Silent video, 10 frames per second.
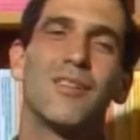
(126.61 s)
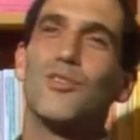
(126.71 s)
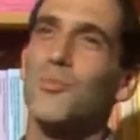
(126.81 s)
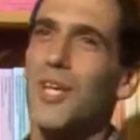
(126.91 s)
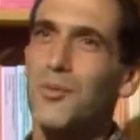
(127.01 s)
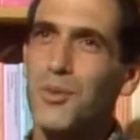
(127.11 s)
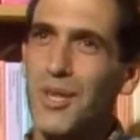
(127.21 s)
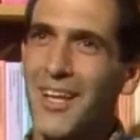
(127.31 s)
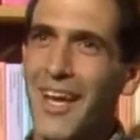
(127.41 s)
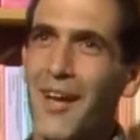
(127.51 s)
Sometimes he
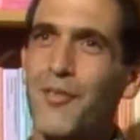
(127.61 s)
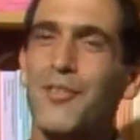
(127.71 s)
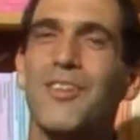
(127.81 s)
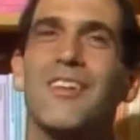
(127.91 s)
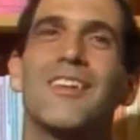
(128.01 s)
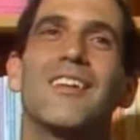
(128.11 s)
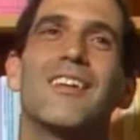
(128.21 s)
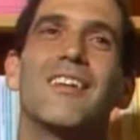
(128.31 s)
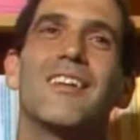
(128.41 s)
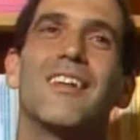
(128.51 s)
would laugh.
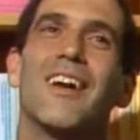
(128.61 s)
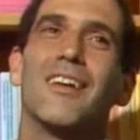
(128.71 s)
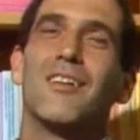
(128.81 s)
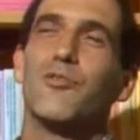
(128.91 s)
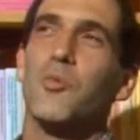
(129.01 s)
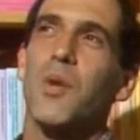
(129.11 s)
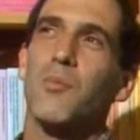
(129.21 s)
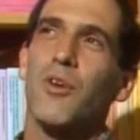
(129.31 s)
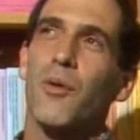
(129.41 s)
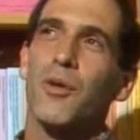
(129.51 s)
And I can
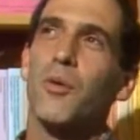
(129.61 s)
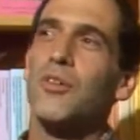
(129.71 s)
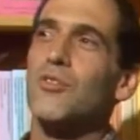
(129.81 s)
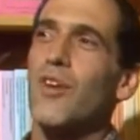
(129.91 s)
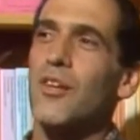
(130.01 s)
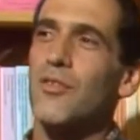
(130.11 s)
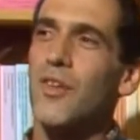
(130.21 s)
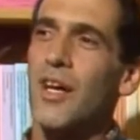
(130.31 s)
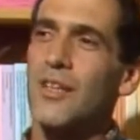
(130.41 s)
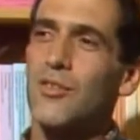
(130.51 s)
remember I would always try to
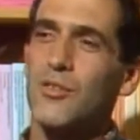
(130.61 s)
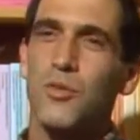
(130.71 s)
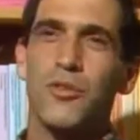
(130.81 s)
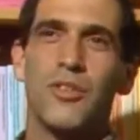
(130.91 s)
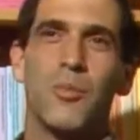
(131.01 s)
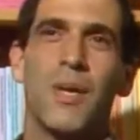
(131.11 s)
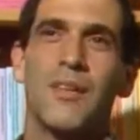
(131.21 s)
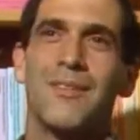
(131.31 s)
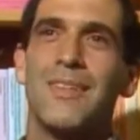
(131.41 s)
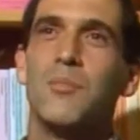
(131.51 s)
find stories
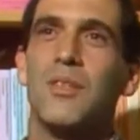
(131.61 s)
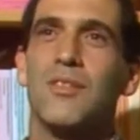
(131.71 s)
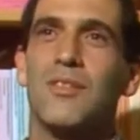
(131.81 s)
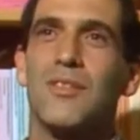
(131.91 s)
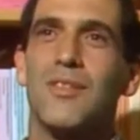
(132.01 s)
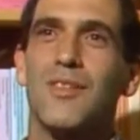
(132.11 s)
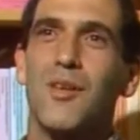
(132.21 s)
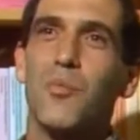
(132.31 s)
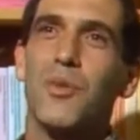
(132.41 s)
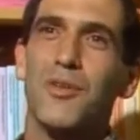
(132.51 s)
about demons,
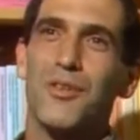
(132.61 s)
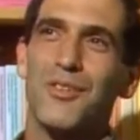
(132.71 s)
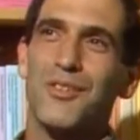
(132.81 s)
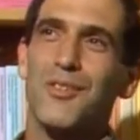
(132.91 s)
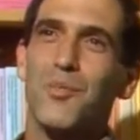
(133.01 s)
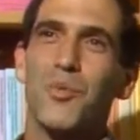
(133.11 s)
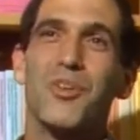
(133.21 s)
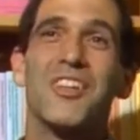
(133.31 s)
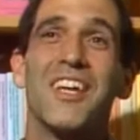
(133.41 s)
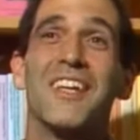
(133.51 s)
because
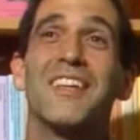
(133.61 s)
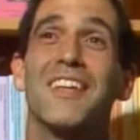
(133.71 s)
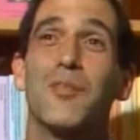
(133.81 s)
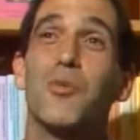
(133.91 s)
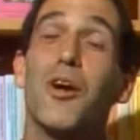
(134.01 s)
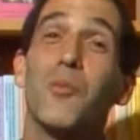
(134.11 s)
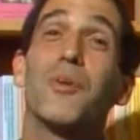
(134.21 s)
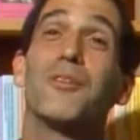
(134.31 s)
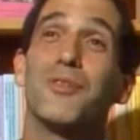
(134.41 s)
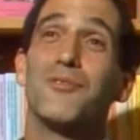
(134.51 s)
more than anything
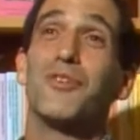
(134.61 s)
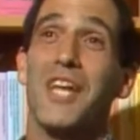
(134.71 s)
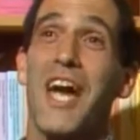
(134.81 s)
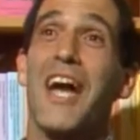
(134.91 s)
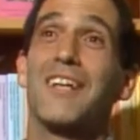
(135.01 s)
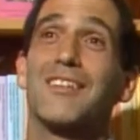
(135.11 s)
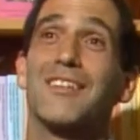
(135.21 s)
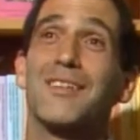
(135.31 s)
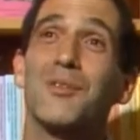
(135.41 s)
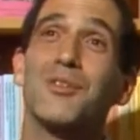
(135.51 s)
Prabhupada would react.
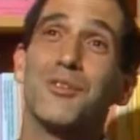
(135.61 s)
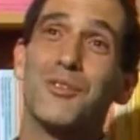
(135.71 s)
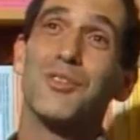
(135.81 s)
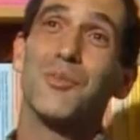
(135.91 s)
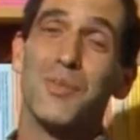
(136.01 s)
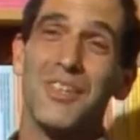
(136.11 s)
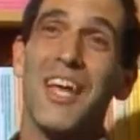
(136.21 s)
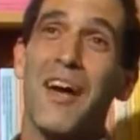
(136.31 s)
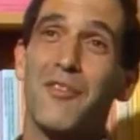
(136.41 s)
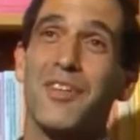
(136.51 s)
He would usually be
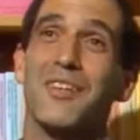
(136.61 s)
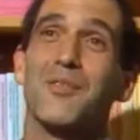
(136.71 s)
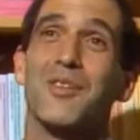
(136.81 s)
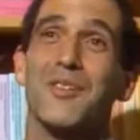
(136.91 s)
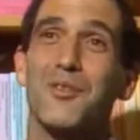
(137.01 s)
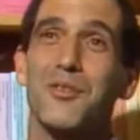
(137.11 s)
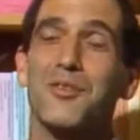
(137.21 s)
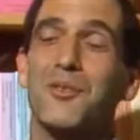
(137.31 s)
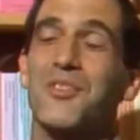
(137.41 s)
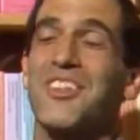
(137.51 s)
laughing. When
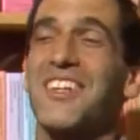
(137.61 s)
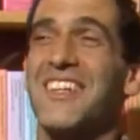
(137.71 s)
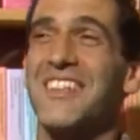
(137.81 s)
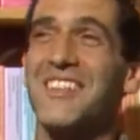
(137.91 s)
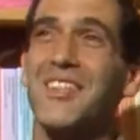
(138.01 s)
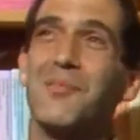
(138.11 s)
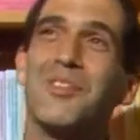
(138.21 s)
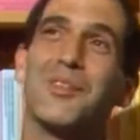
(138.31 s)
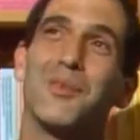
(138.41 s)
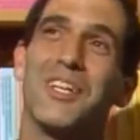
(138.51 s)
Krishna was killing the
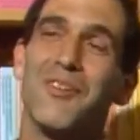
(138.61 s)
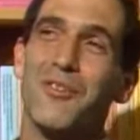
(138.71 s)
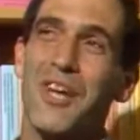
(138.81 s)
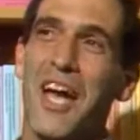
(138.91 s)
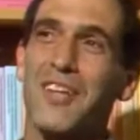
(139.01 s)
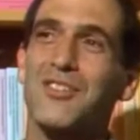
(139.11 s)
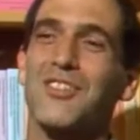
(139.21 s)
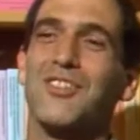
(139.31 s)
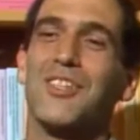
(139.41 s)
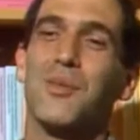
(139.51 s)
demons, he would get
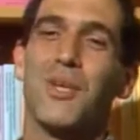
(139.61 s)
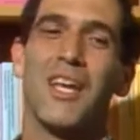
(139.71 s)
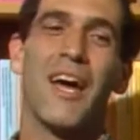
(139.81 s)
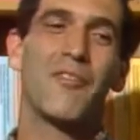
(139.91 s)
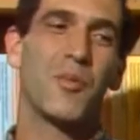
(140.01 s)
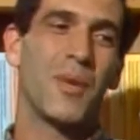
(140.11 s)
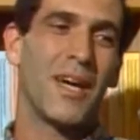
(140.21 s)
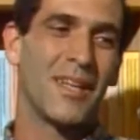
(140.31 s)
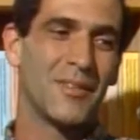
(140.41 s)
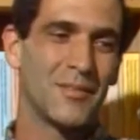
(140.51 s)
reactions and he would laugh
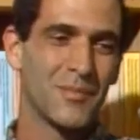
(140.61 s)
about it.